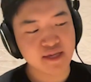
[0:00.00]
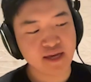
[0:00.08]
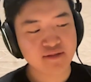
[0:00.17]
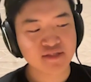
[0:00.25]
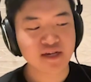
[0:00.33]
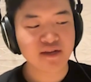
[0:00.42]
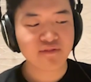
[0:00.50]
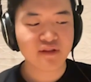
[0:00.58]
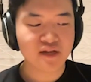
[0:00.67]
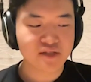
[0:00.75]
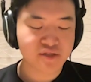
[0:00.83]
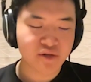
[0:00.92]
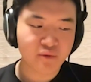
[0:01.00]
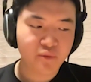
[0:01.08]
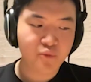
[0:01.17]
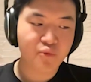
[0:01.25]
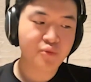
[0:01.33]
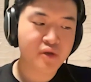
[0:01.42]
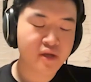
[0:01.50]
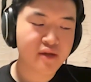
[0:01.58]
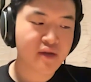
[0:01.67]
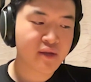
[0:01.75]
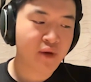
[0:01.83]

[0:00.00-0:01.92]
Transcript: outside of luxury, we